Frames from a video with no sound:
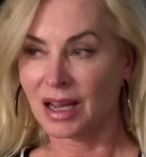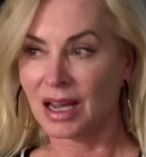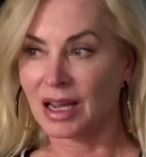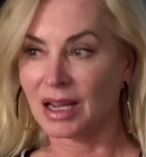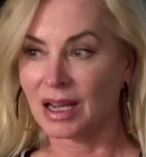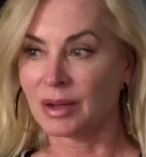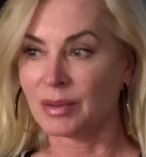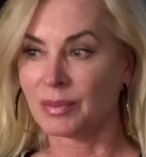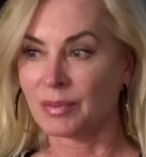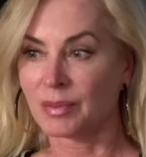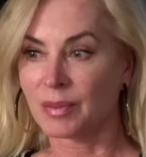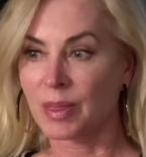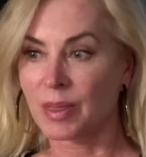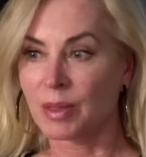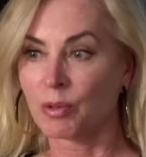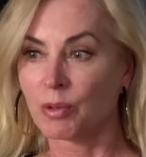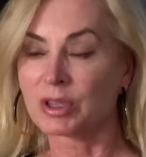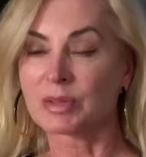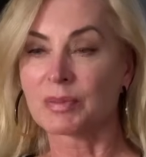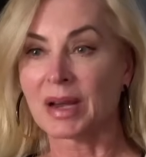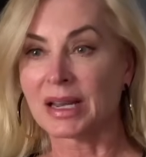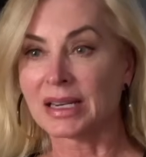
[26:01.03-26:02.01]

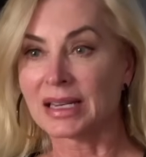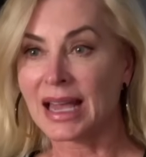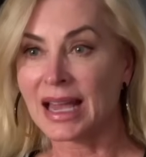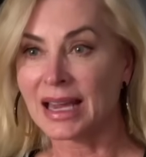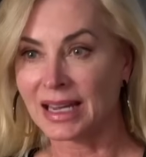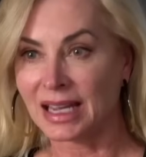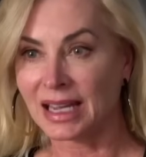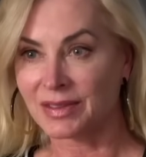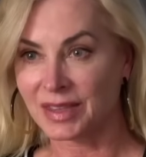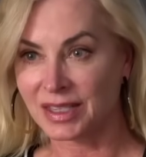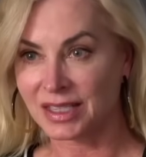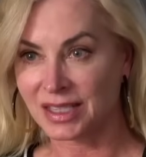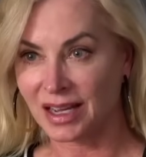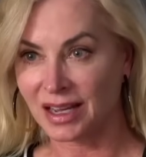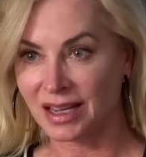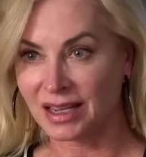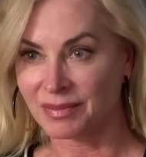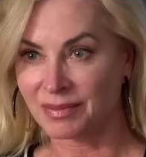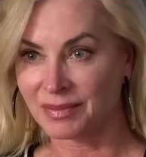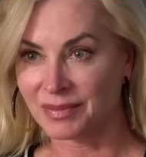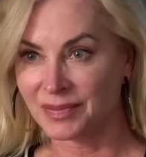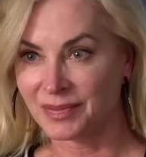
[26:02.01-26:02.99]
was my nanny at the
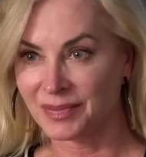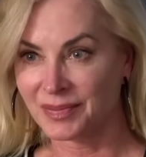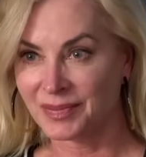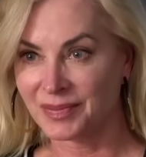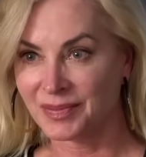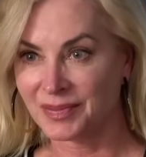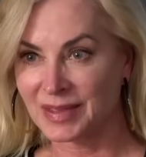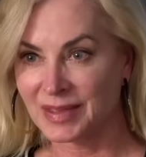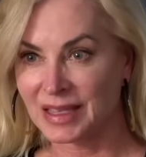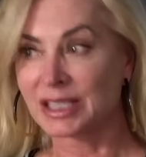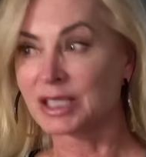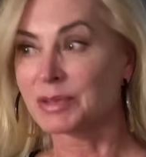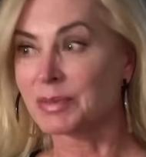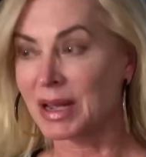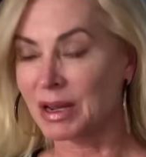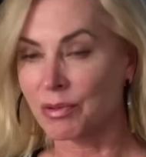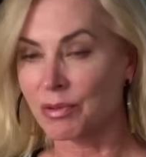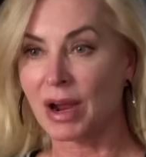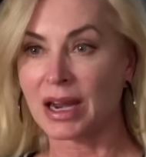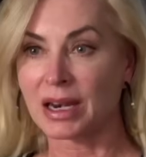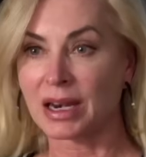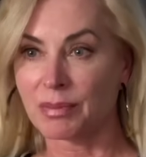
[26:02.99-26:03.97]
time, and is
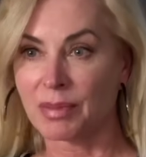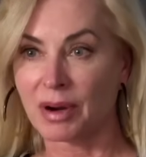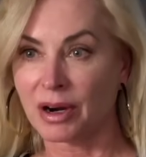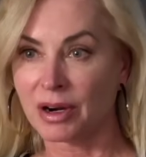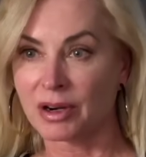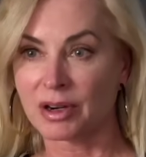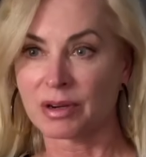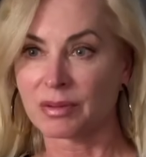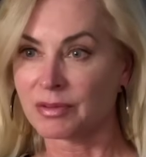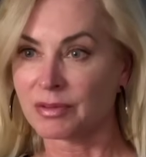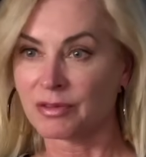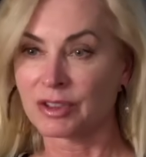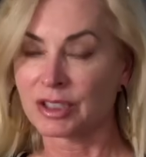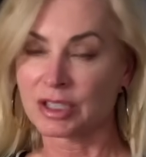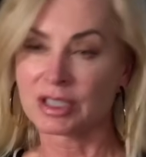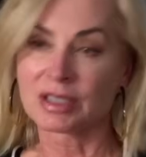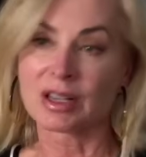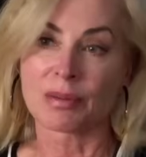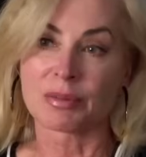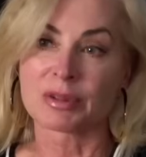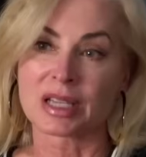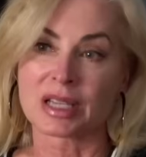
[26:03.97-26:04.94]
my writing partner.
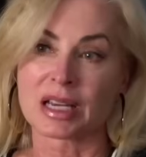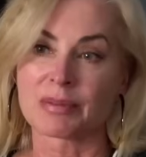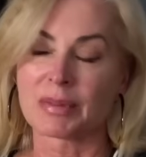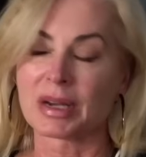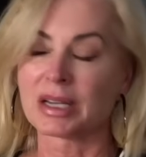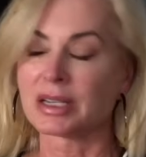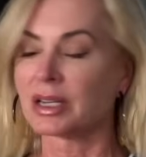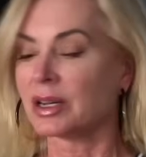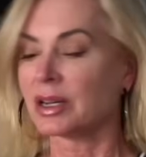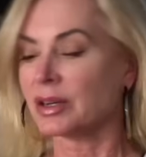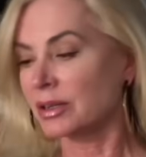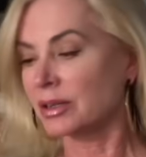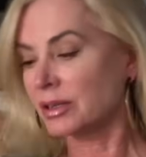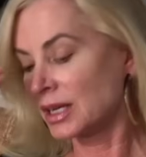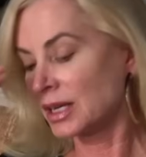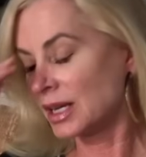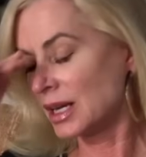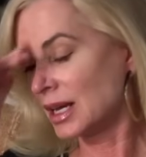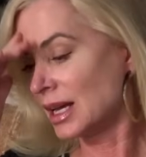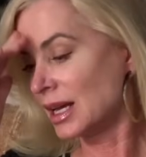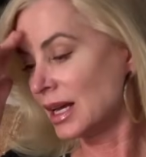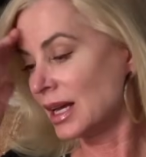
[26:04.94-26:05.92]
She's almost like my daughter.
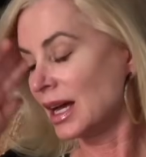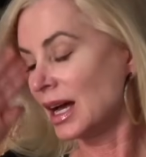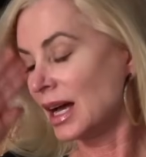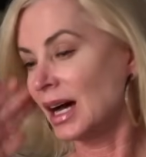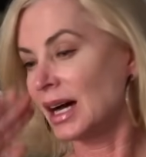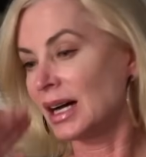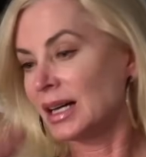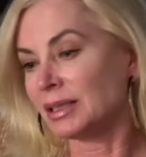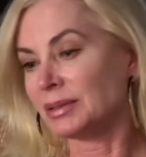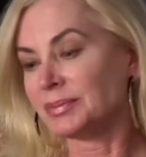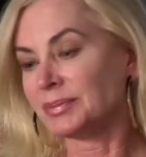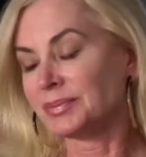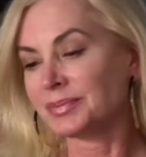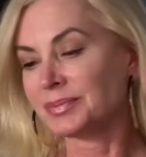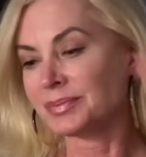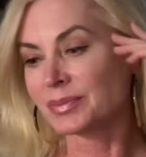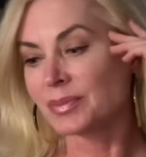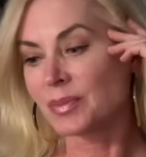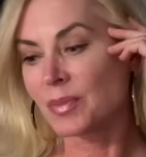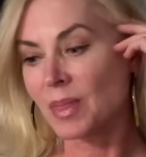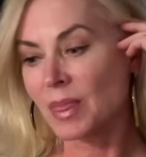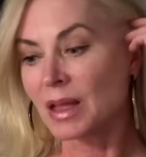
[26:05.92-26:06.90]

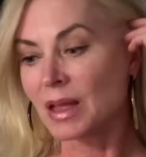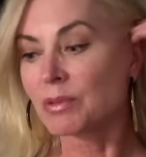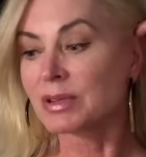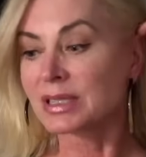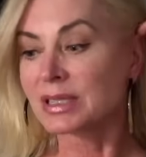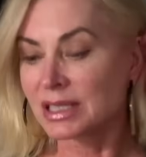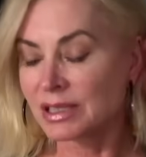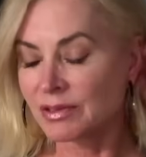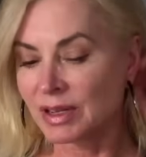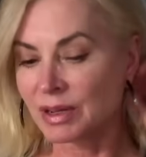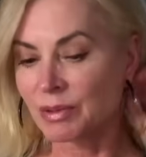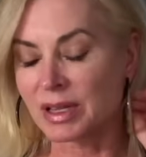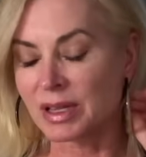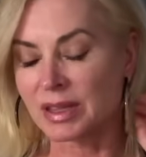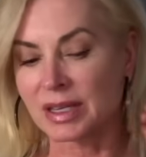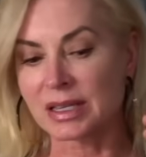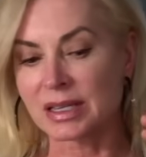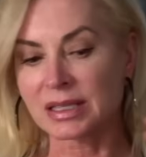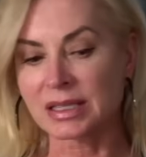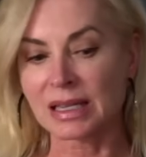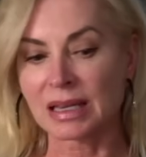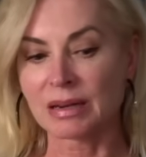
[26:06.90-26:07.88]
Was living
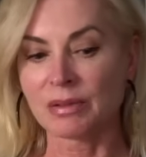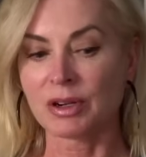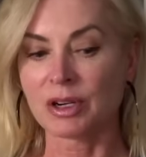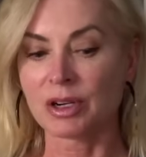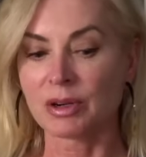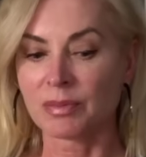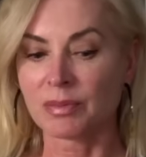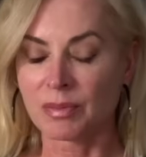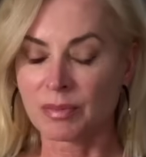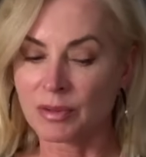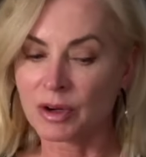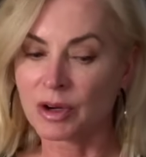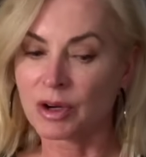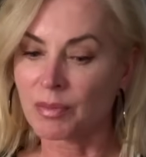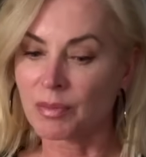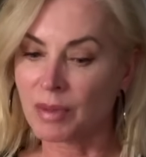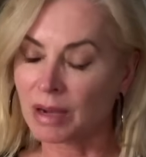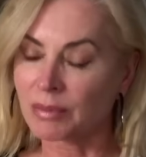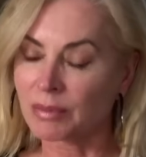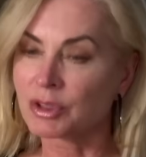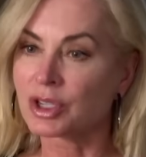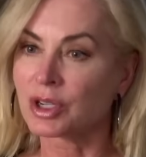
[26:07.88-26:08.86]
with us, and her
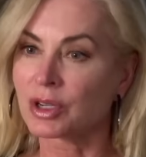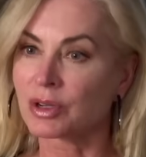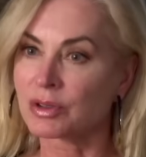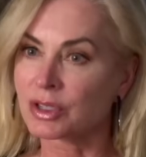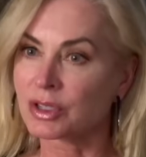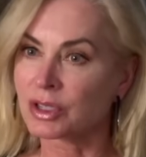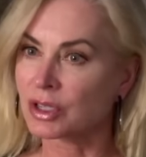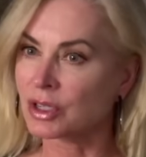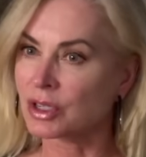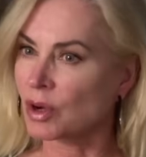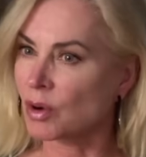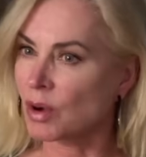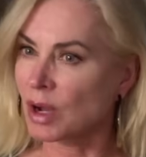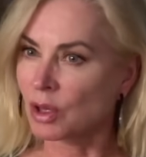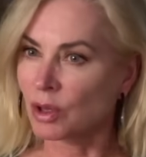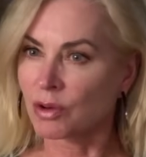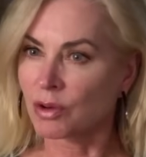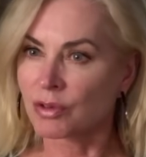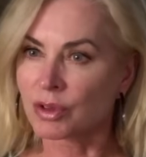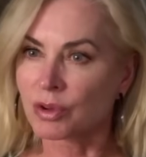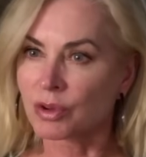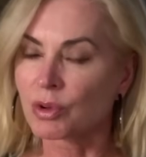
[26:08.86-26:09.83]
mom chose to go
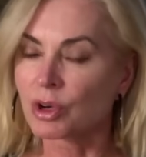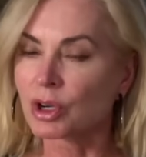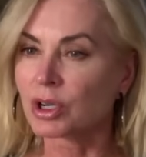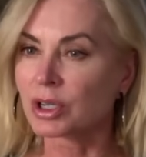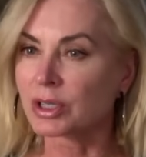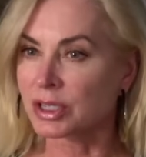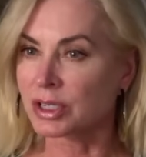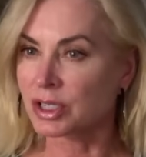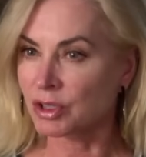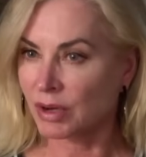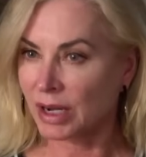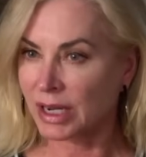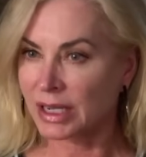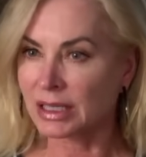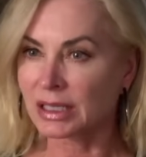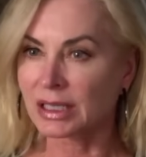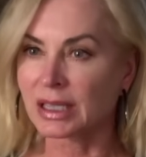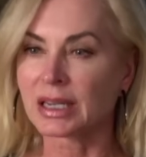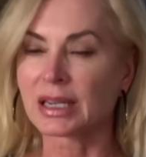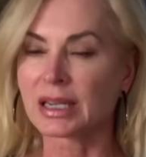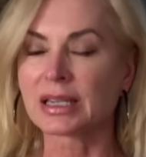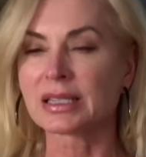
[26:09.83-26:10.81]
all over the world and try
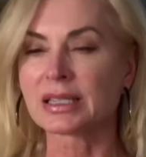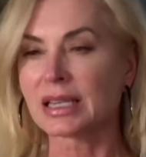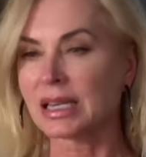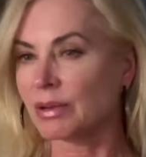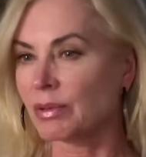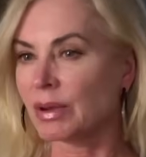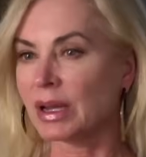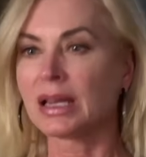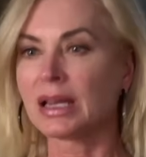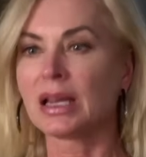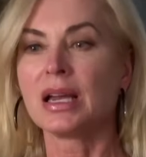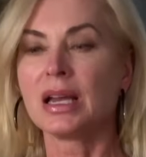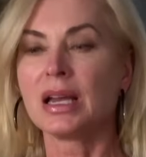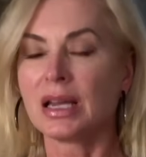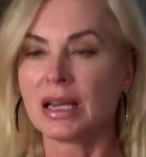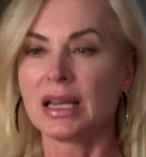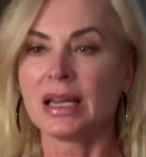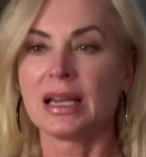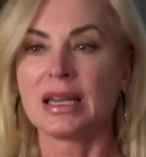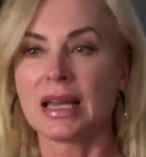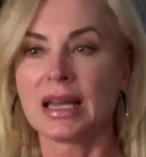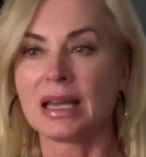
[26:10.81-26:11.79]
clinics. Anyway,
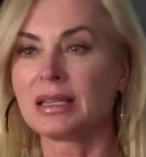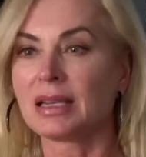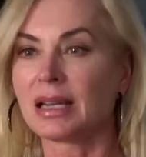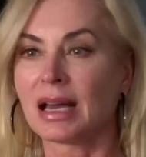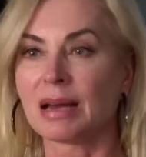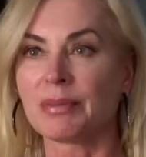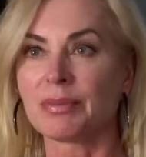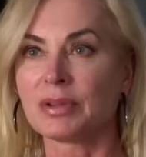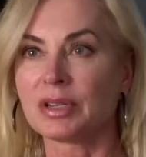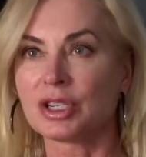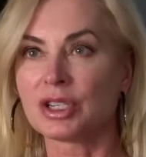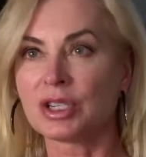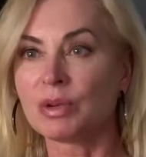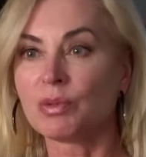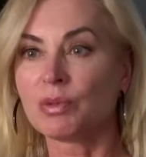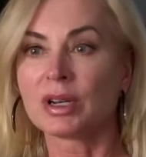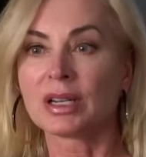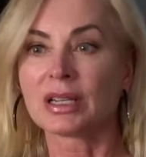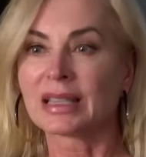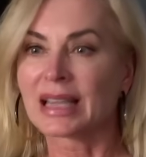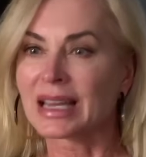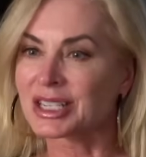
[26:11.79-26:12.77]
it ended up she
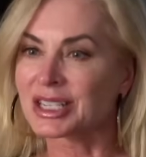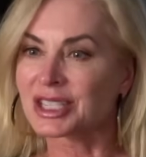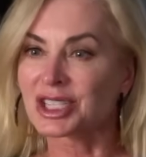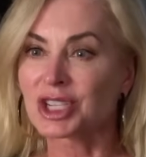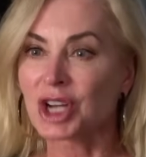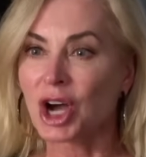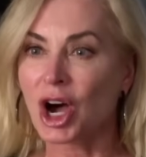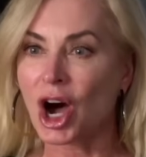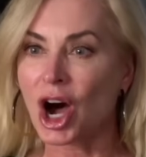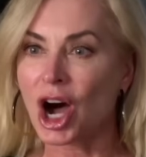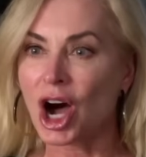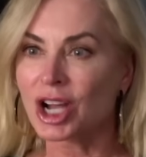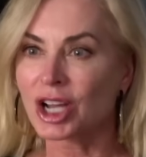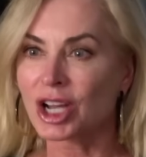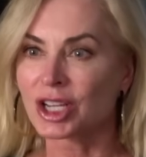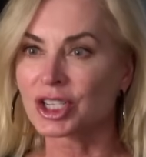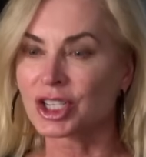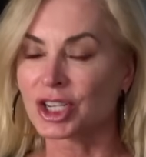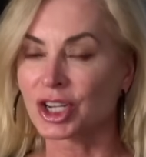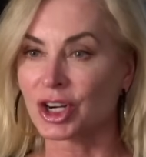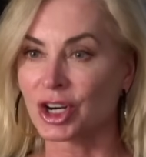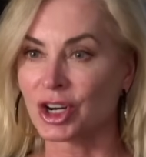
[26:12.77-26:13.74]
wouldn't let us talk
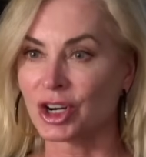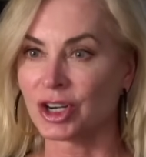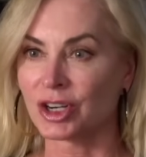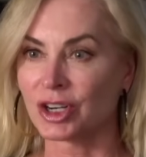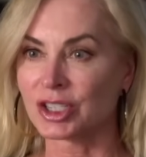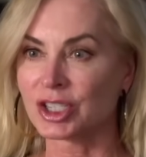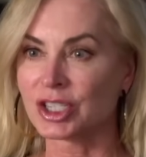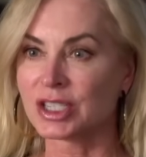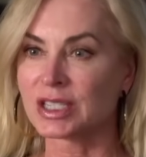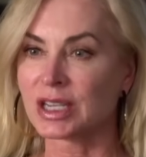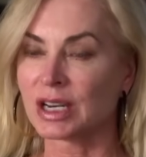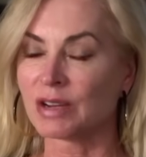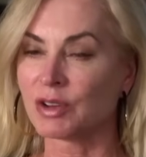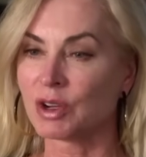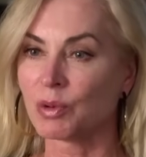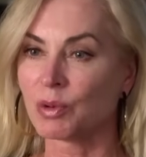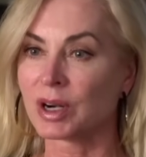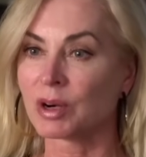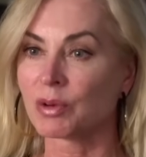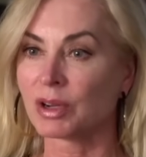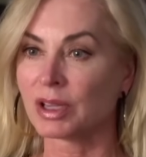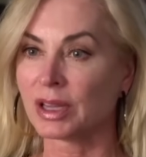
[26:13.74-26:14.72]
to her. She said, if you
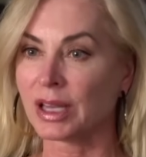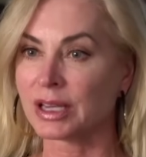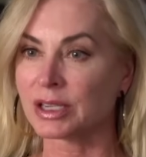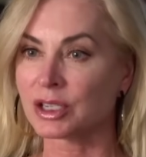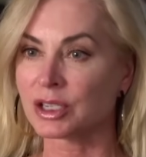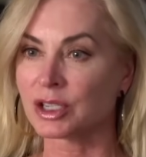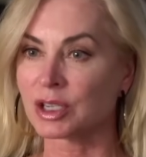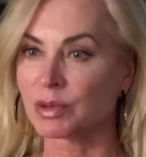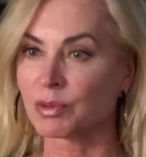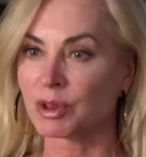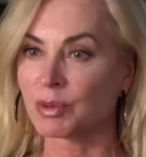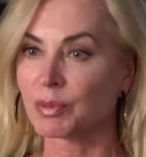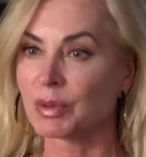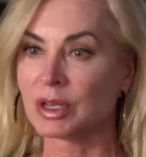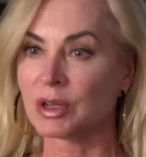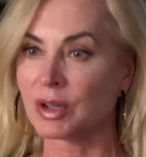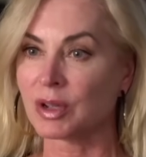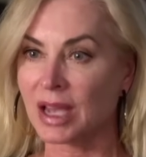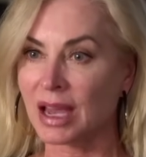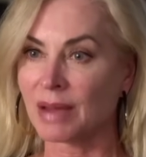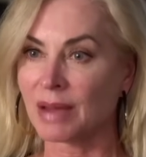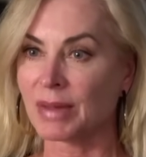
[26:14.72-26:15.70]
want a relationship with me,
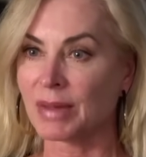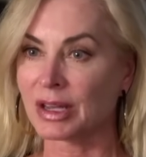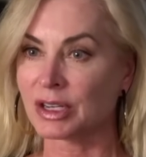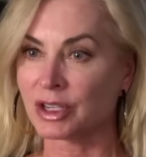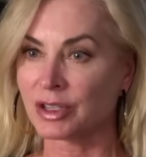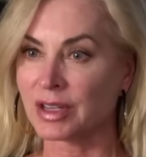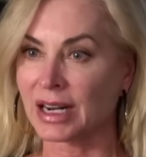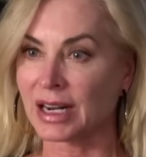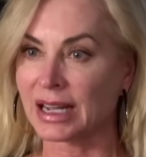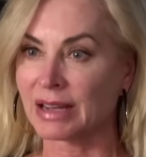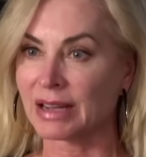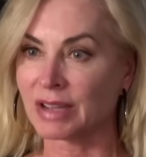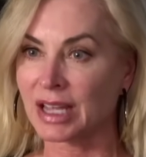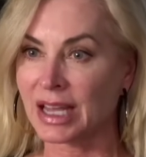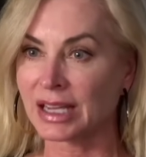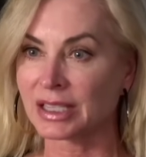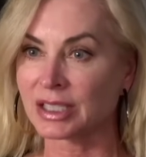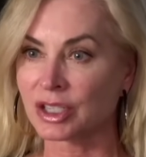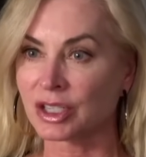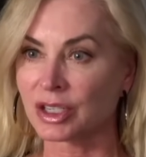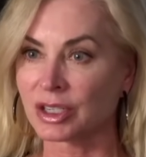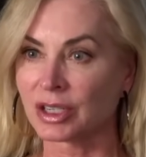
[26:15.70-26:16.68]
you can't mention that I have
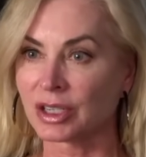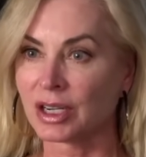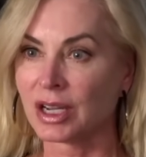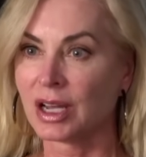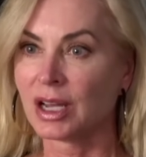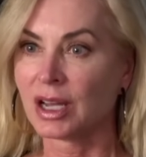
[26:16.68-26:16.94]
cancer.